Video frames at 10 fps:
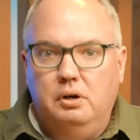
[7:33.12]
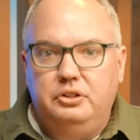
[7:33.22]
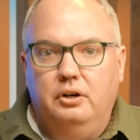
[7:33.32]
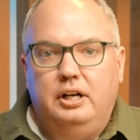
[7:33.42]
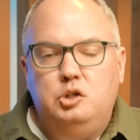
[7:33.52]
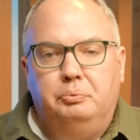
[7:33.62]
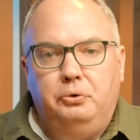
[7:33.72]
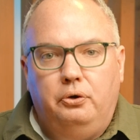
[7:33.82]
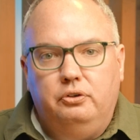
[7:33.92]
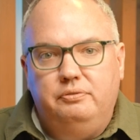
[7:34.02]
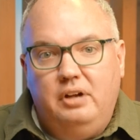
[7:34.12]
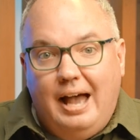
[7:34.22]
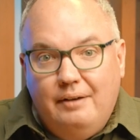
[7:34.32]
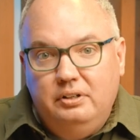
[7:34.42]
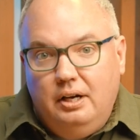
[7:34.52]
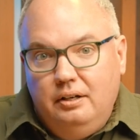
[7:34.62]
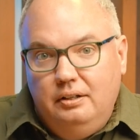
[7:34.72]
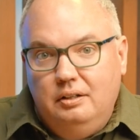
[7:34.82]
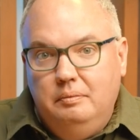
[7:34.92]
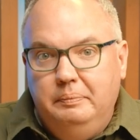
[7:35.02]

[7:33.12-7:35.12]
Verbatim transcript: out there and get your pre-order if you haven't got it in,